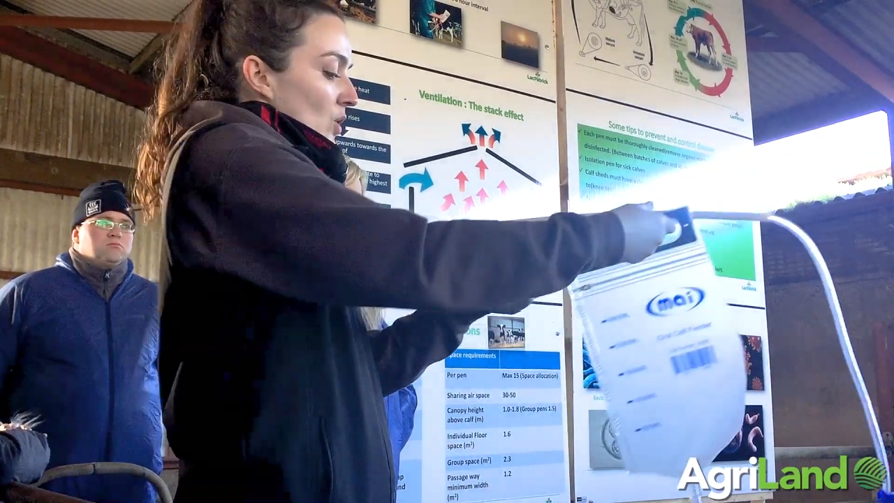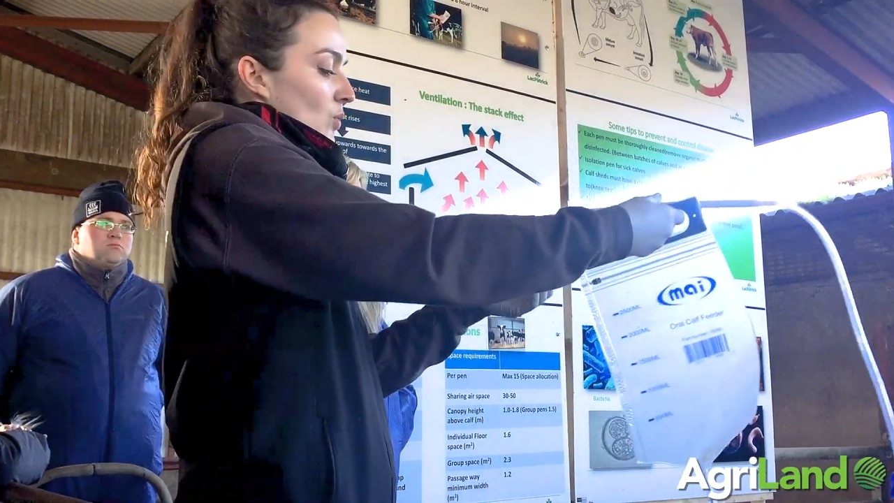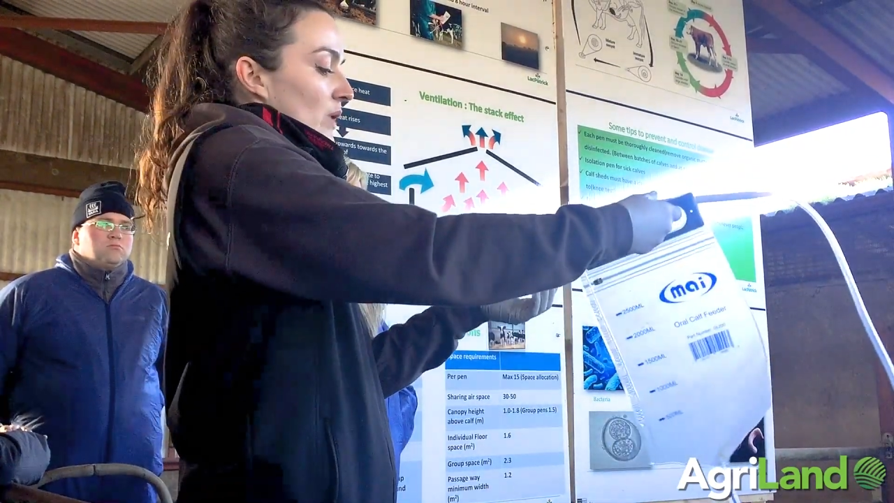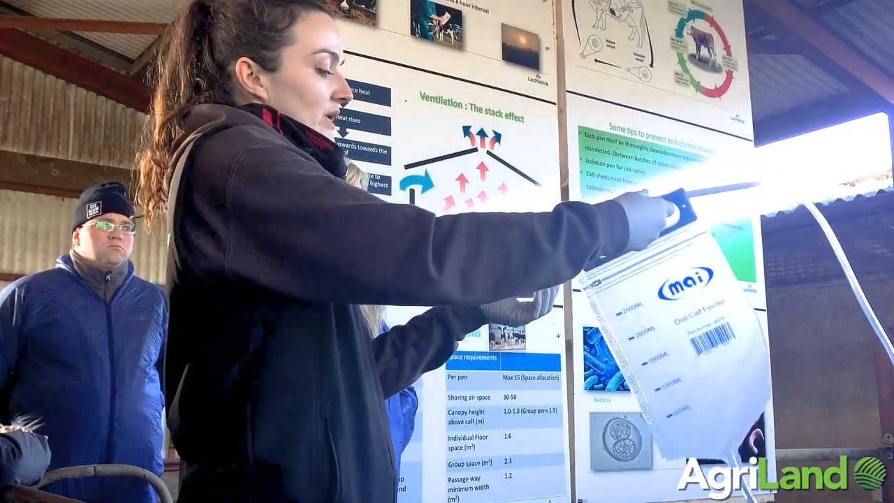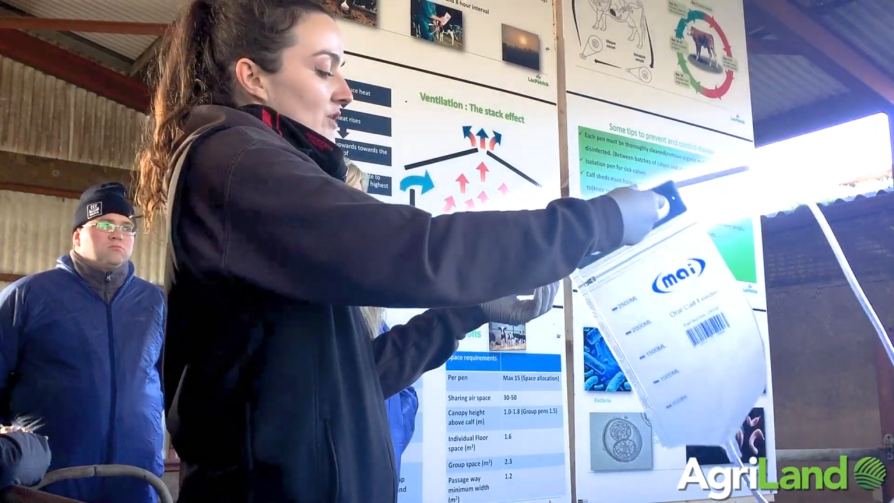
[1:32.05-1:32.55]

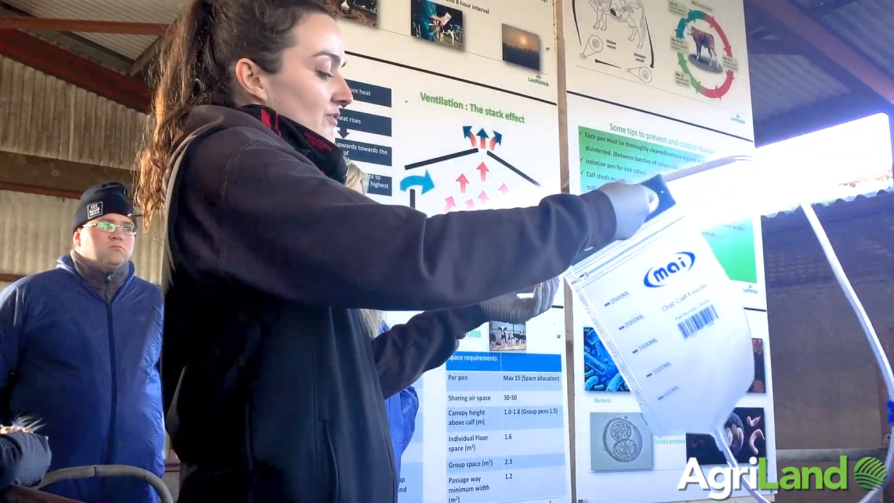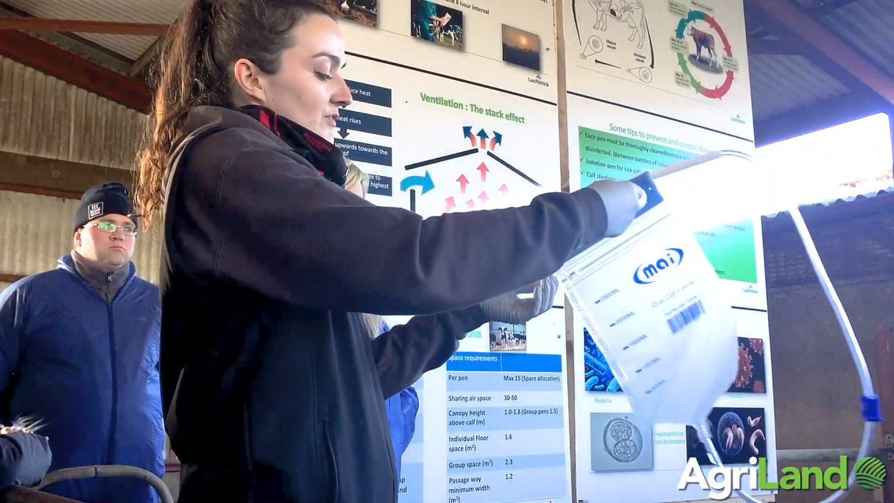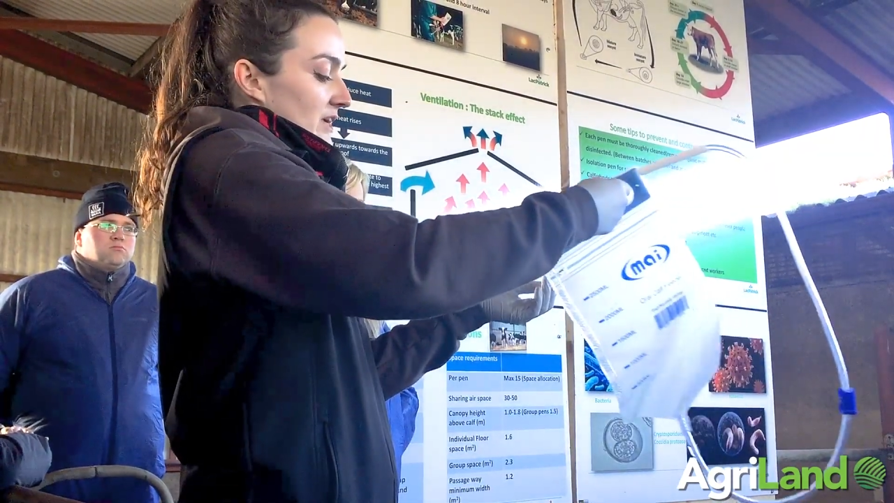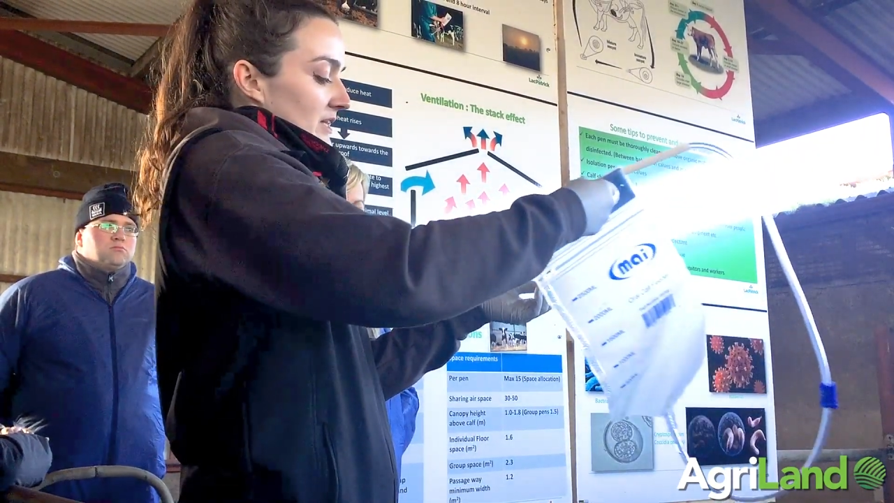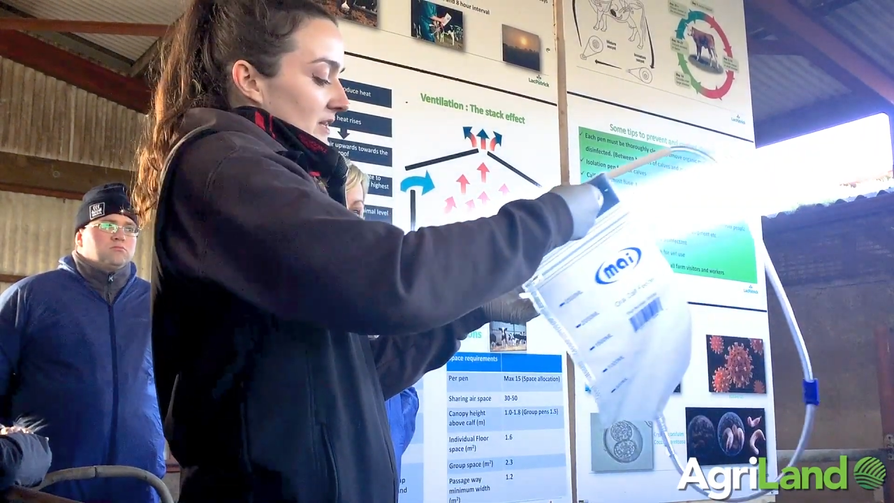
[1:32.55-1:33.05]
When you're
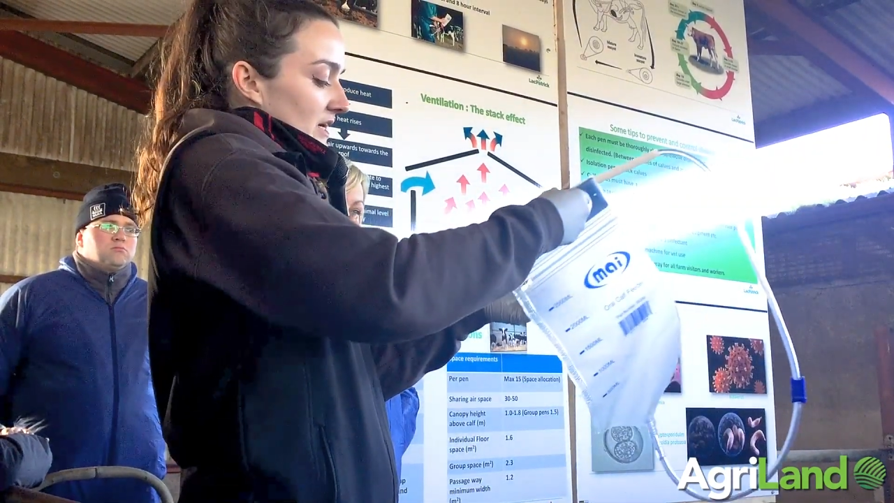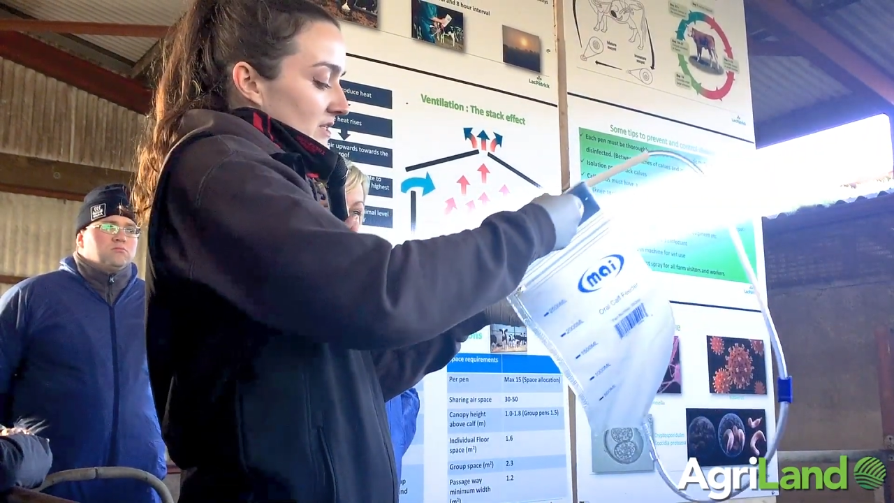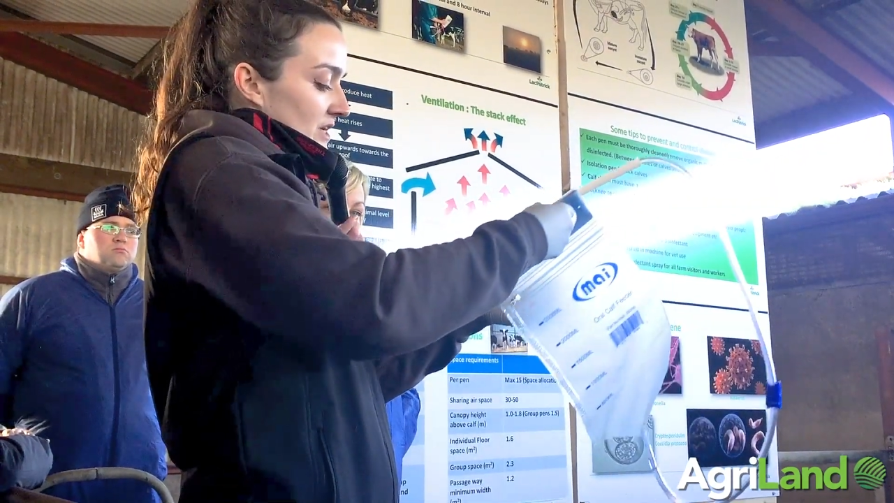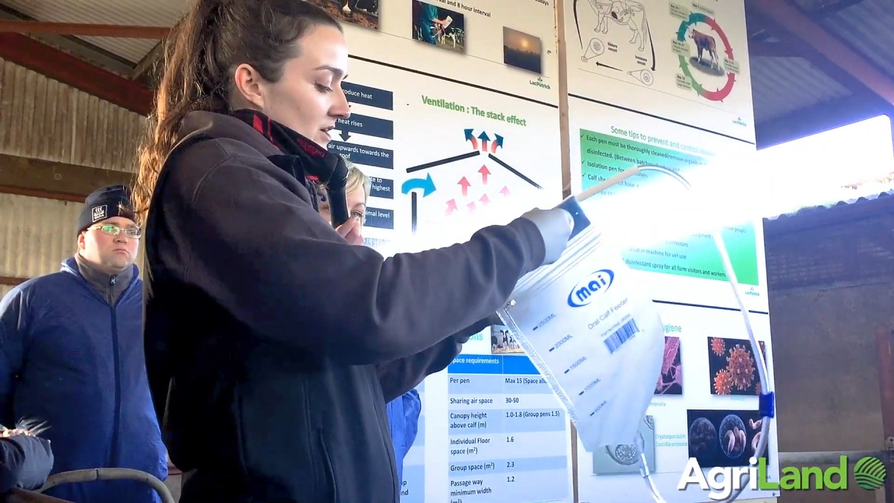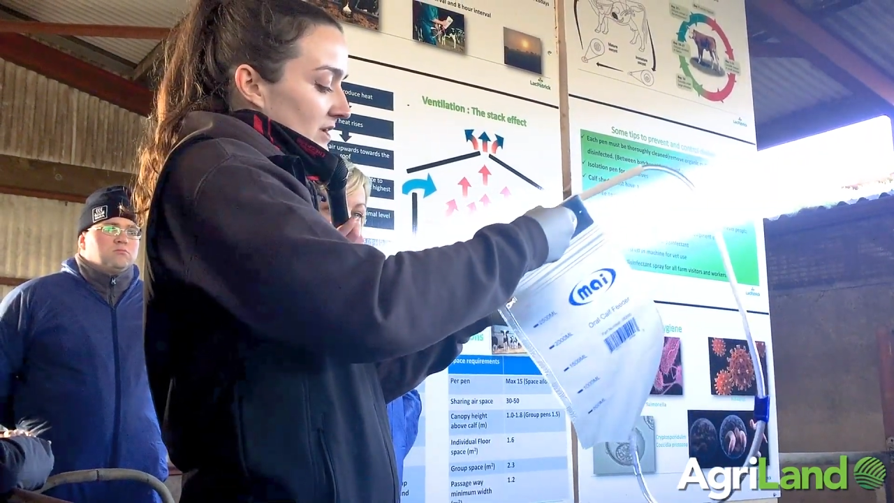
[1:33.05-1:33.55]
feeding
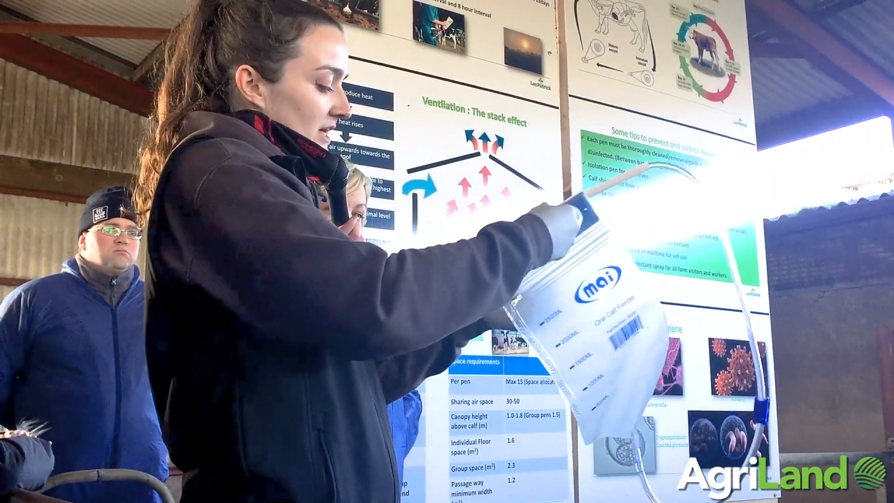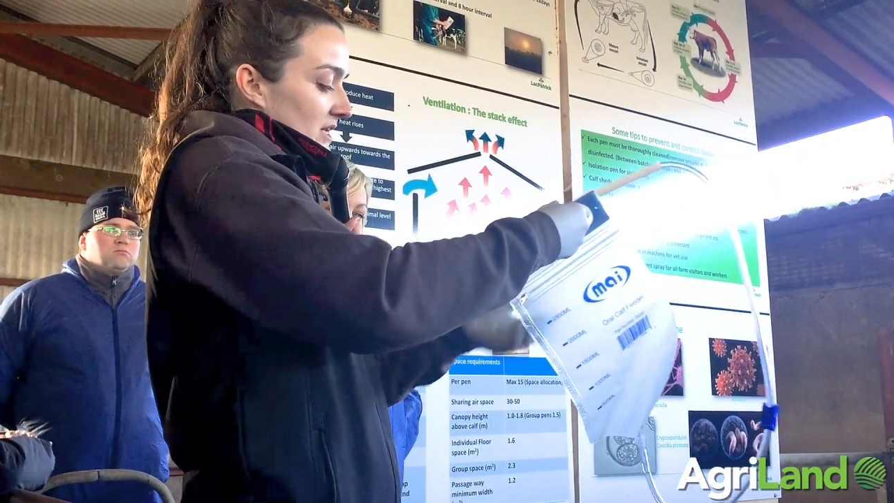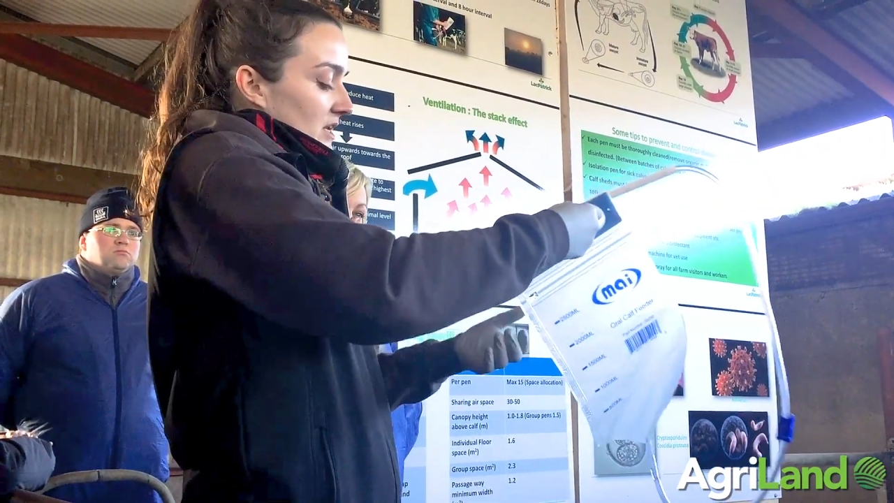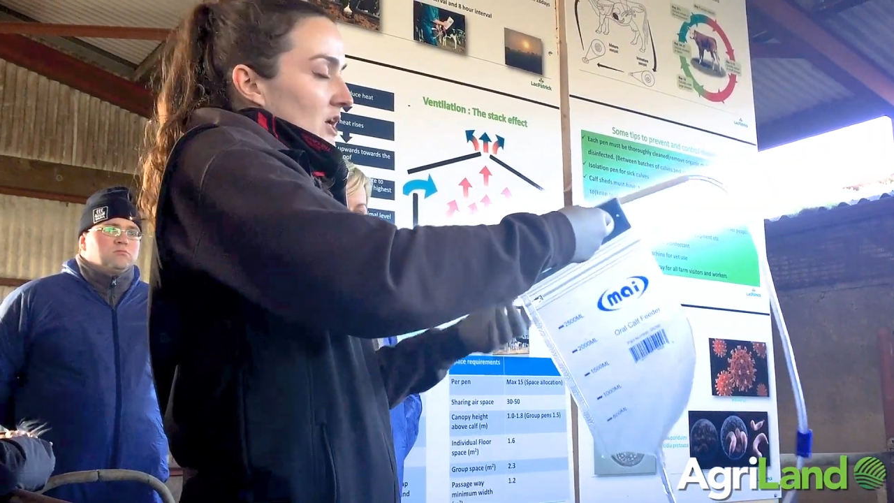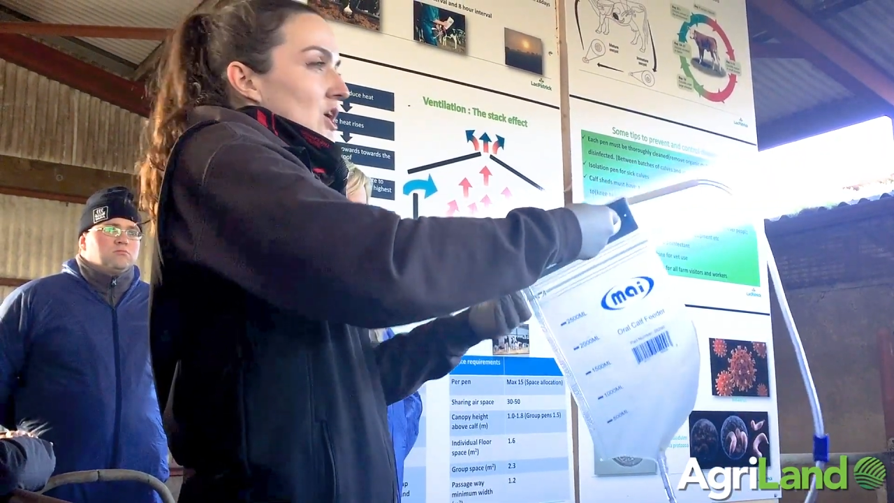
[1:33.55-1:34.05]
that down in,